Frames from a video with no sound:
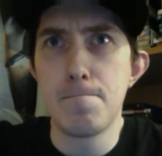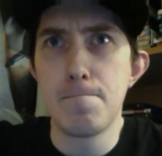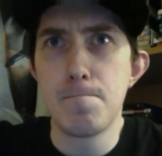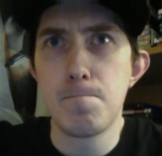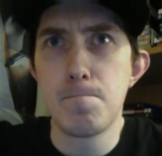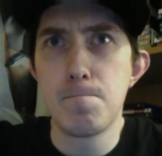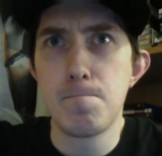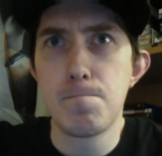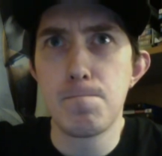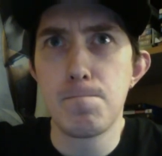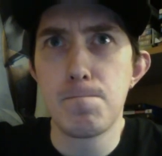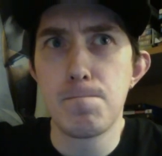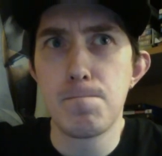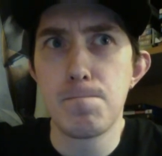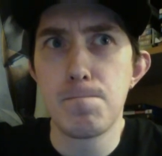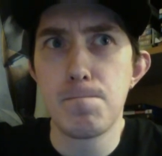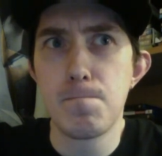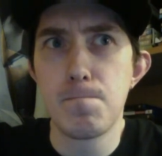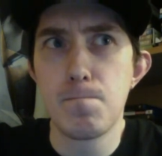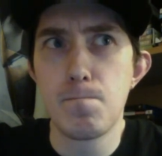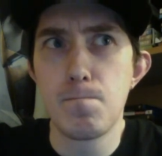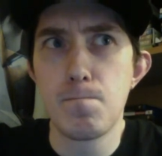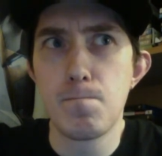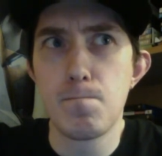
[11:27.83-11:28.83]

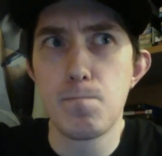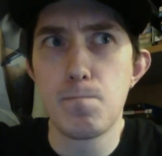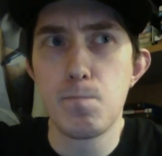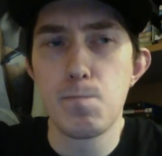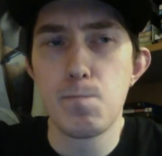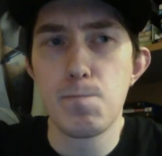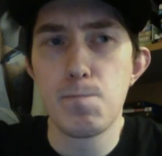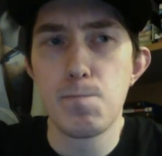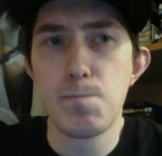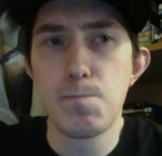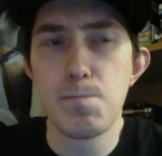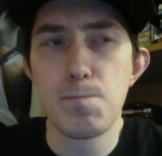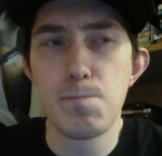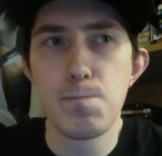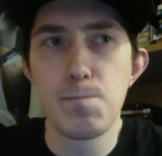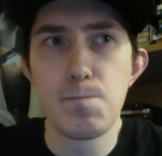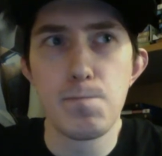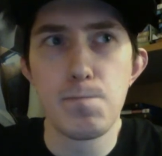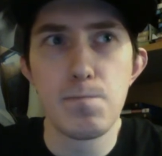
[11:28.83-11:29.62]
Nobody speaks.